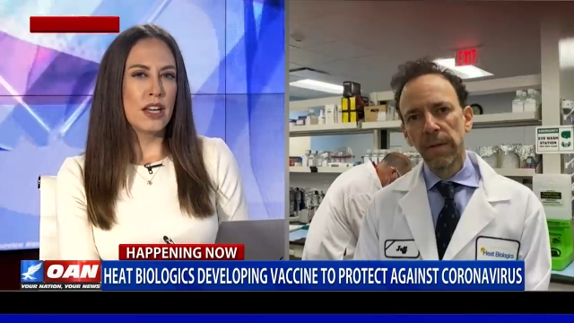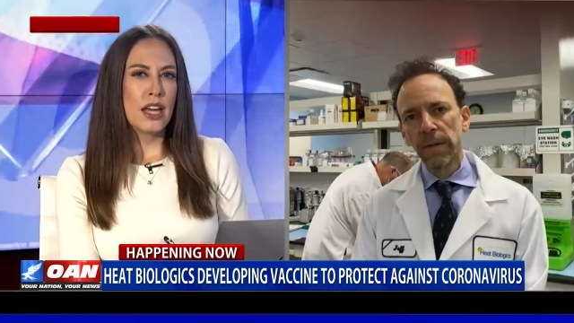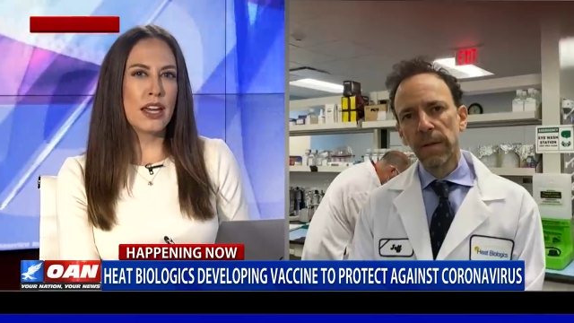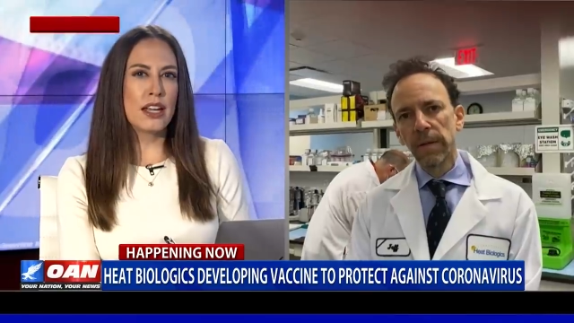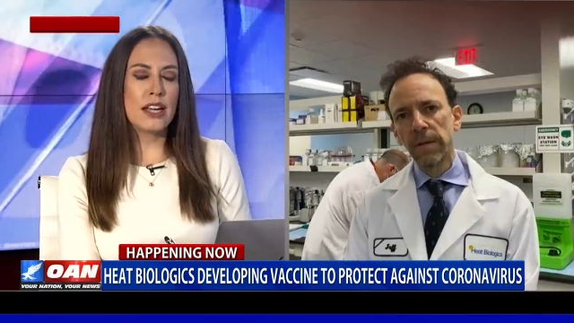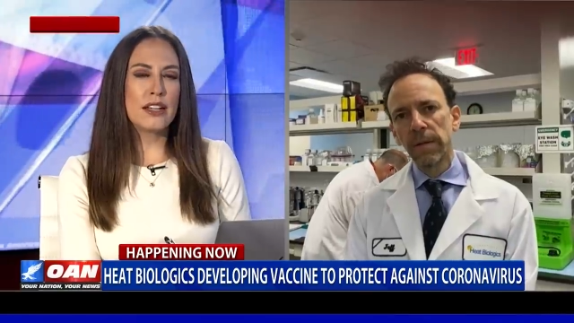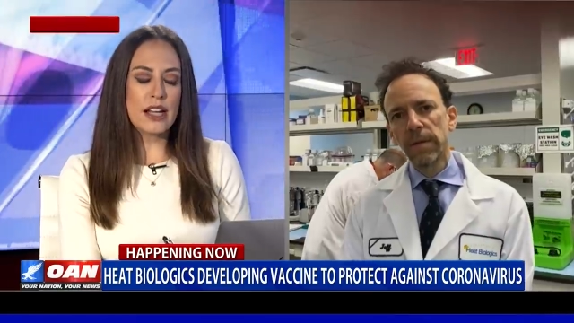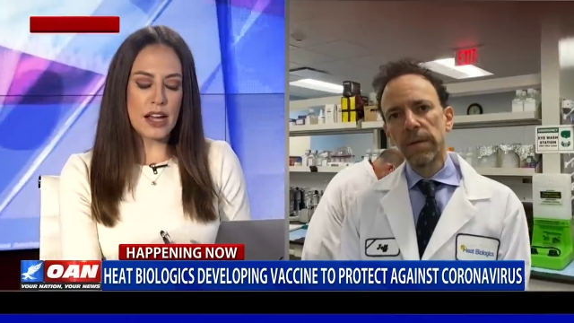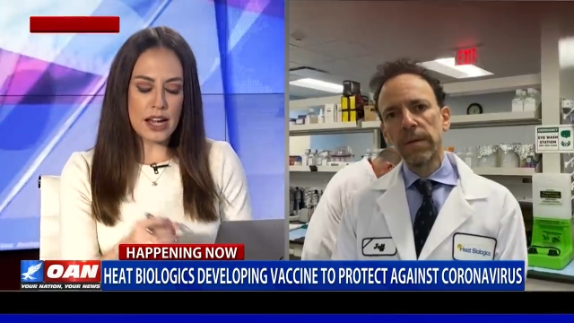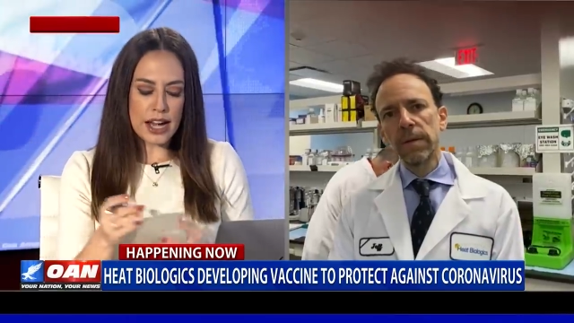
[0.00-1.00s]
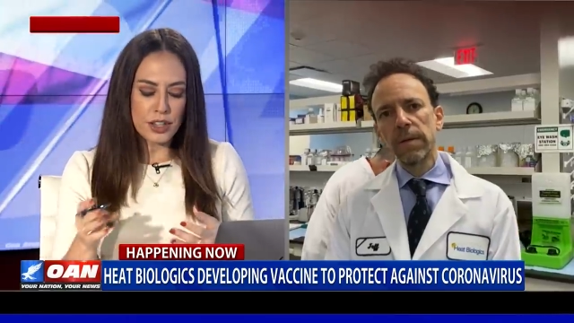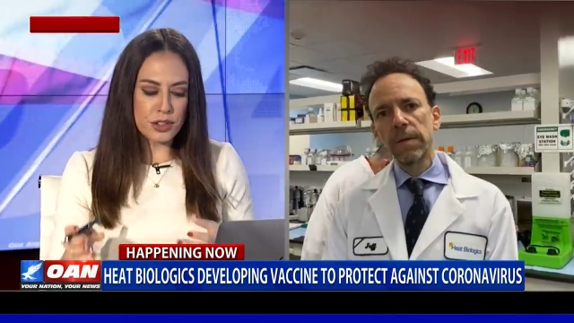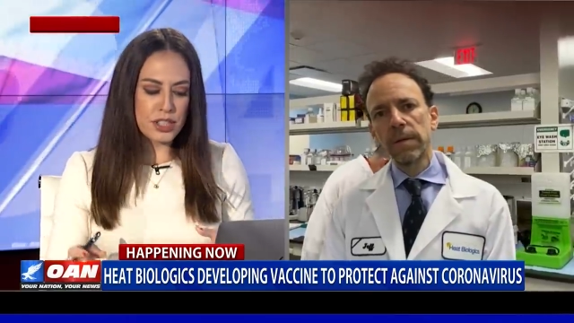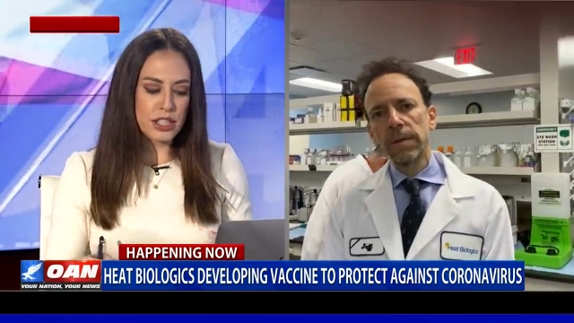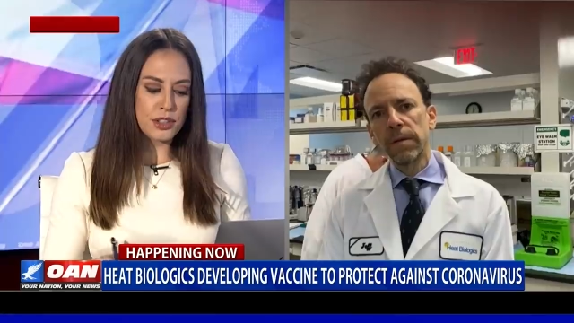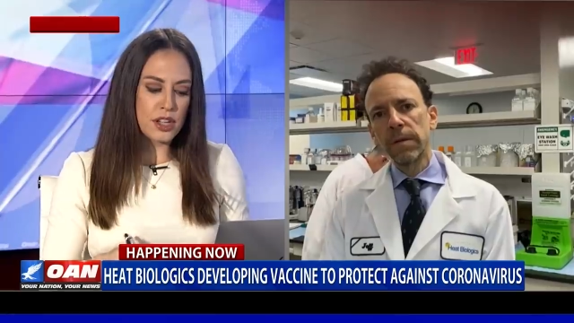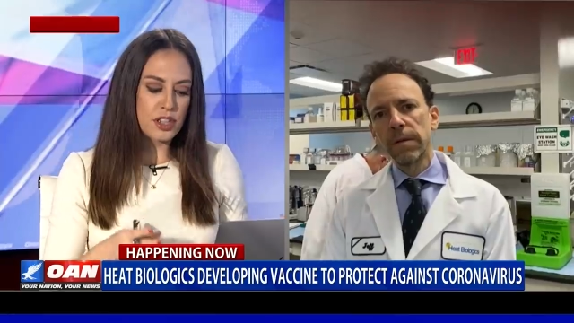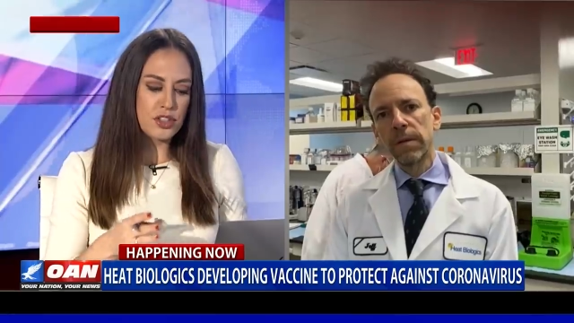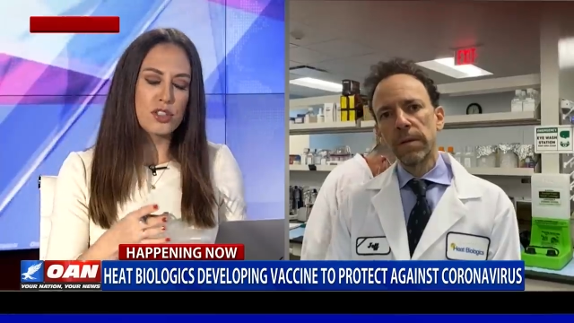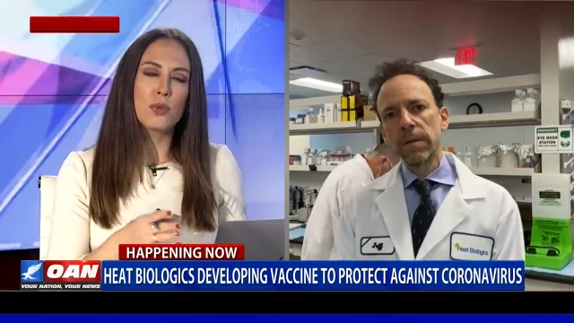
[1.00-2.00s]
Speaker 1: And, and, I understand you're not
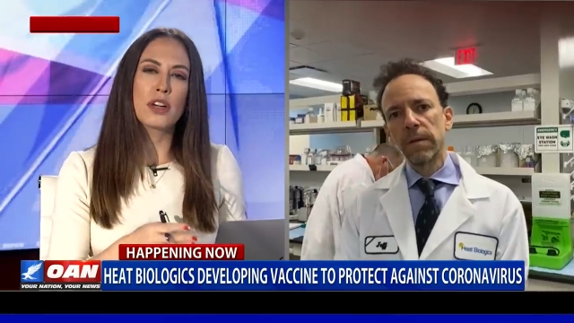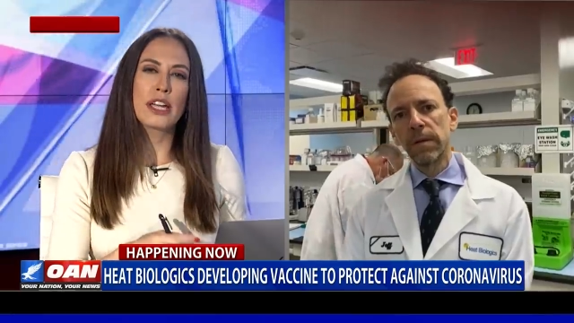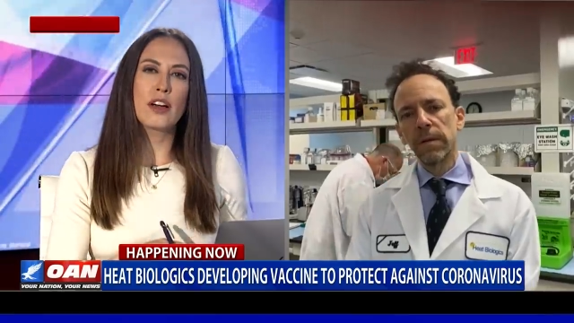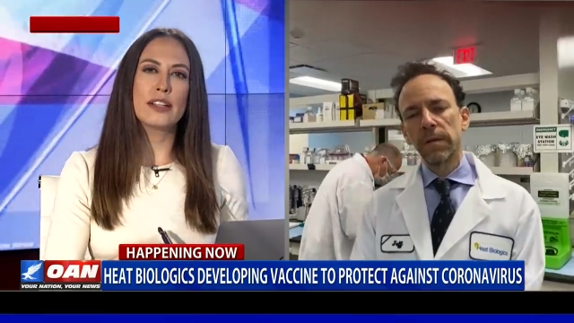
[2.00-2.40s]
just working on a